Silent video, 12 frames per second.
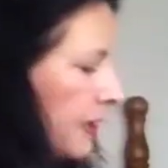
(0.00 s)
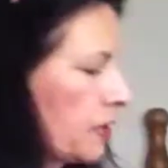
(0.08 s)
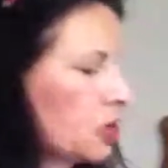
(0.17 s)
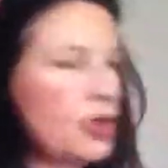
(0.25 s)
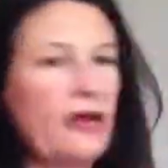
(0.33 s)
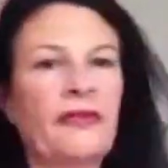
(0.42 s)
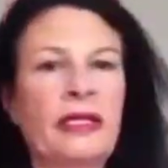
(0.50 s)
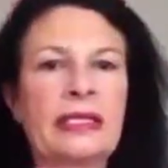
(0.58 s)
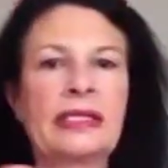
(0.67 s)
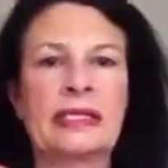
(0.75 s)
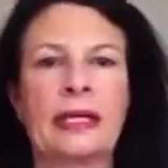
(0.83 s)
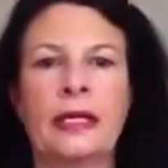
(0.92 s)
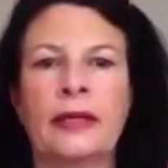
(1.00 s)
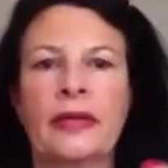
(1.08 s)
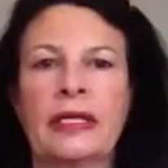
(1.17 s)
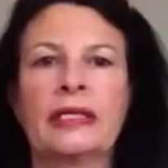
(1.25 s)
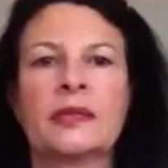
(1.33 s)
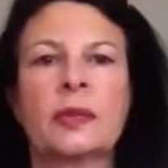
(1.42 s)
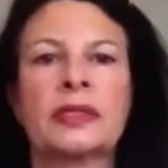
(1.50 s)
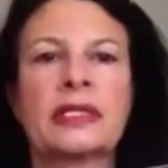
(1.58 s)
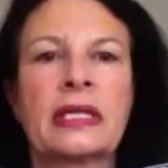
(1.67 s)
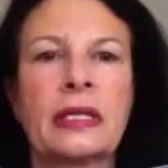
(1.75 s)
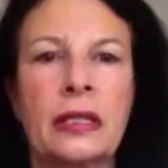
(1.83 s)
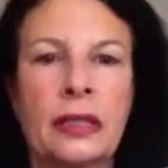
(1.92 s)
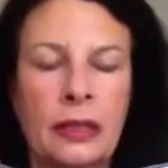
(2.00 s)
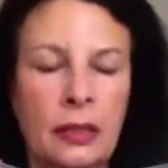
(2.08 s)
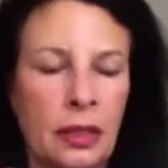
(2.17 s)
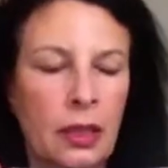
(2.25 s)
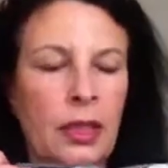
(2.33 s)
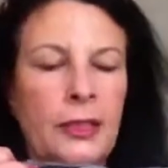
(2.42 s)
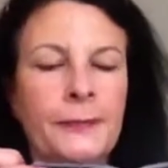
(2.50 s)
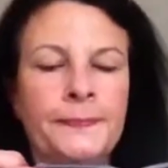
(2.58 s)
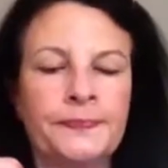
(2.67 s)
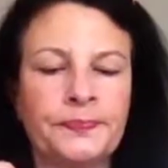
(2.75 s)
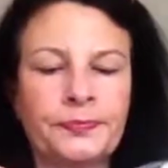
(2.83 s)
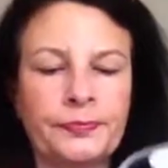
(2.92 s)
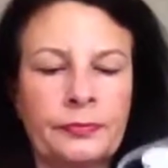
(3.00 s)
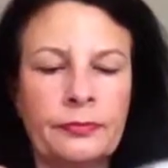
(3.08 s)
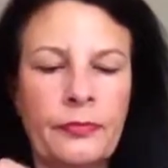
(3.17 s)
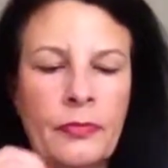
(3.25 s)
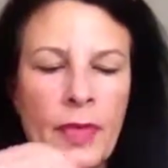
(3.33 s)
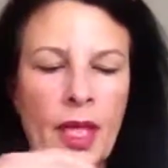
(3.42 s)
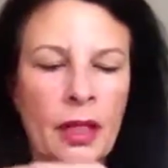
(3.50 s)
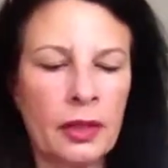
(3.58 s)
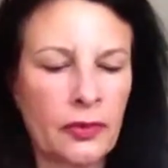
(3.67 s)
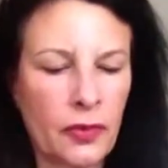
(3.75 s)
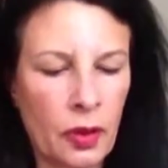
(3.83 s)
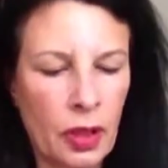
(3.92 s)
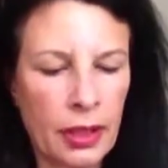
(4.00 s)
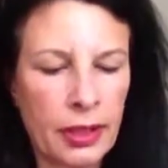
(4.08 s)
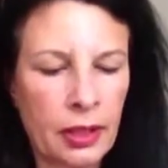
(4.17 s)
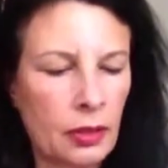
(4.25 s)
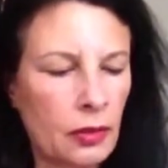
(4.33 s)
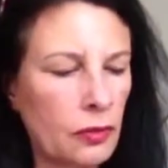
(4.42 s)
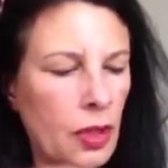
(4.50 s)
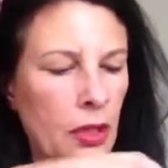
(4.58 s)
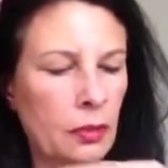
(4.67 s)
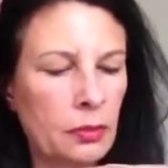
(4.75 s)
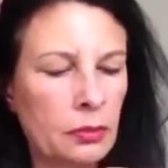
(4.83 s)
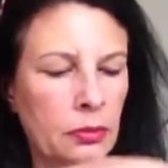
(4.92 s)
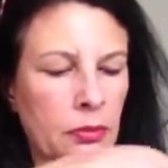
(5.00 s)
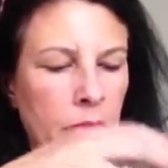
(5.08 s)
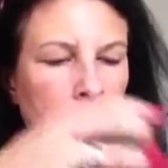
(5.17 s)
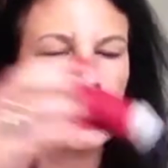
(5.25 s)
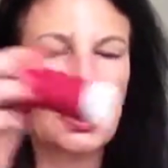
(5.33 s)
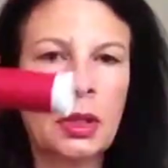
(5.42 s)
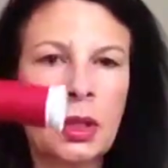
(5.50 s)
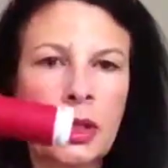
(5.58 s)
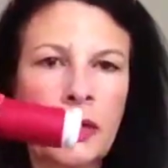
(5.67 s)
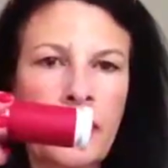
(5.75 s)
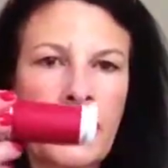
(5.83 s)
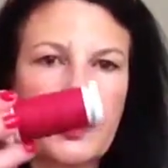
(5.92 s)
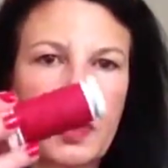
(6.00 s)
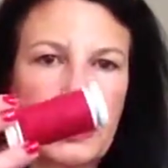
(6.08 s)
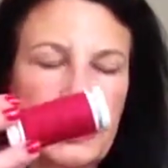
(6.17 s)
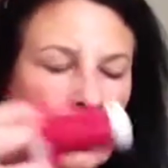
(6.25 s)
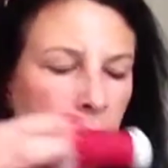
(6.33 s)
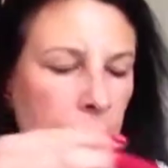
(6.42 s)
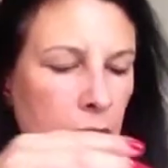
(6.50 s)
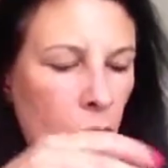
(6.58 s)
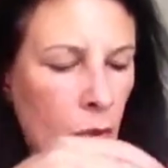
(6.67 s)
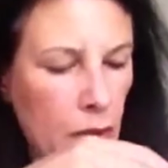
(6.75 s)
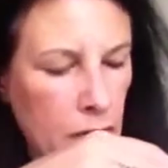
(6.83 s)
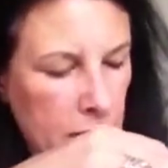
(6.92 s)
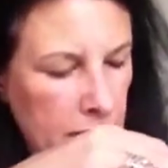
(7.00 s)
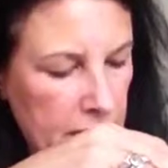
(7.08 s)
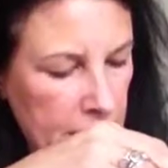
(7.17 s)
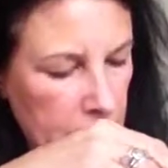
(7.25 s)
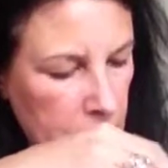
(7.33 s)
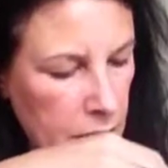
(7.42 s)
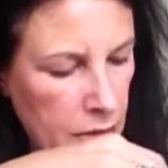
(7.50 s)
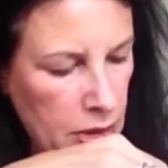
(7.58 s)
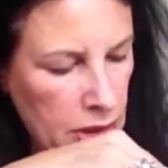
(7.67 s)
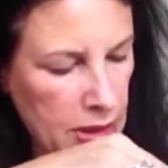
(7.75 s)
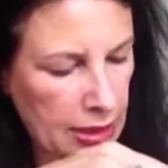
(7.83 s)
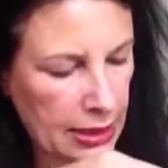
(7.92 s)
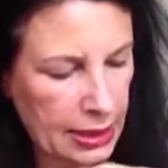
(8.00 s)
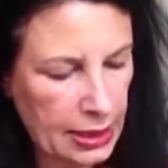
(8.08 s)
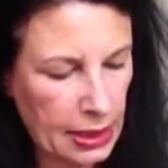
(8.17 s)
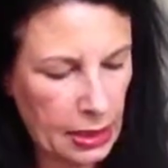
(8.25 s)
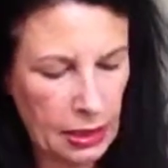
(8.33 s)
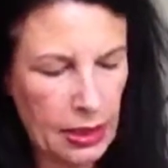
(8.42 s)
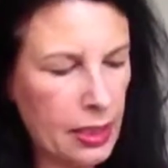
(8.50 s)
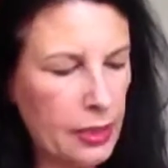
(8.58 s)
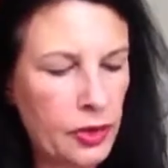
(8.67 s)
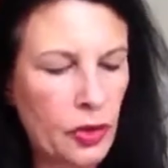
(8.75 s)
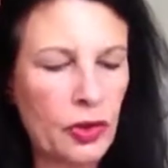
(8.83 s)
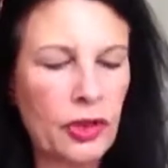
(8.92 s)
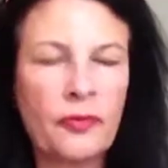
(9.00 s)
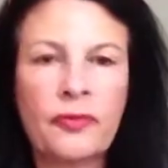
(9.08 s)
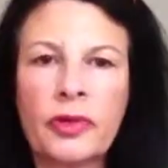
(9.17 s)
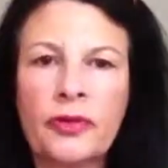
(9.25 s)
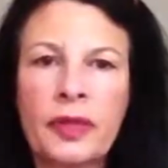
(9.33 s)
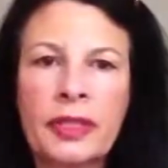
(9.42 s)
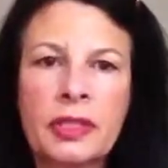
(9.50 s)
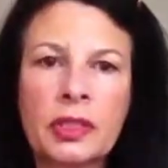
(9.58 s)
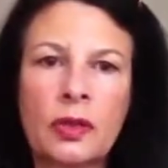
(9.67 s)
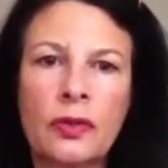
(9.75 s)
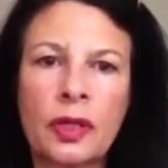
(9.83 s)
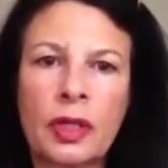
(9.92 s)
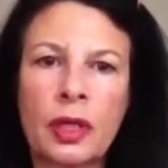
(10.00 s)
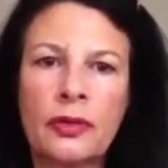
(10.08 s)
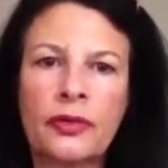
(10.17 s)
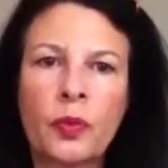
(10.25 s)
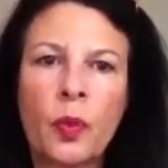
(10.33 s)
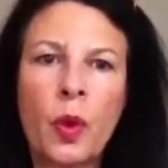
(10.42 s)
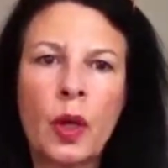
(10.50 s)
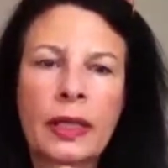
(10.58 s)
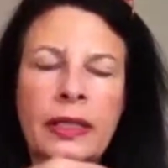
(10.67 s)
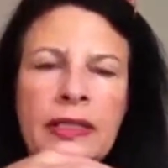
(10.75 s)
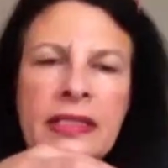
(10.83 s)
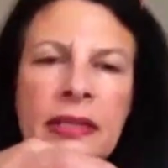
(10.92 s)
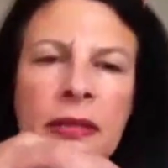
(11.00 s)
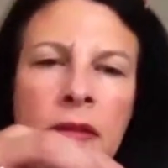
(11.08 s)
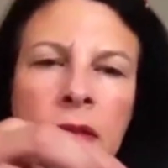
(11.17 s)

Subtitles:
but they're travelling set. These ones here. And you've got like your red ones are the bigger ones. You just click in there and you've got your red dot that goes white